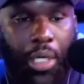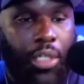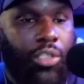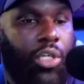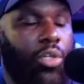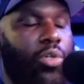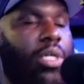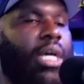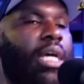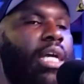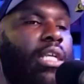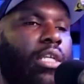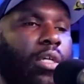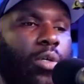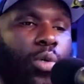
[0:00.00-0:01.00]
So you get
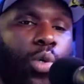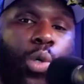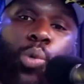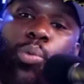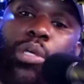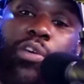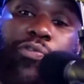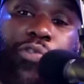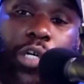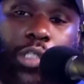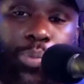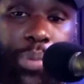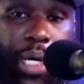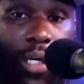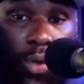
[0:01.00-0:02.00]
Indian oud when you first
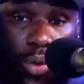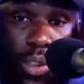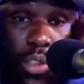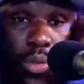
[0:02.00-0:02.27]
spray it on.